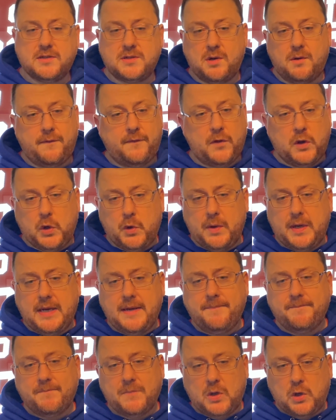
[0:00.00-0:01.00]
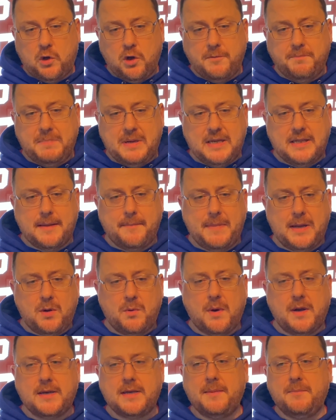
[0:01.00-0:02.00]
So Fleury could be the big
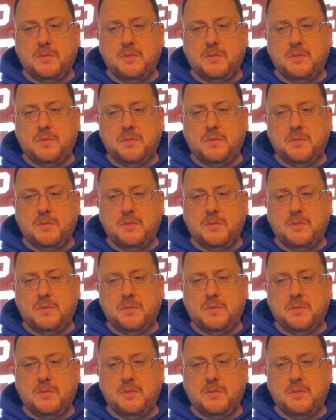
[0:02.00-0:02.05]
one to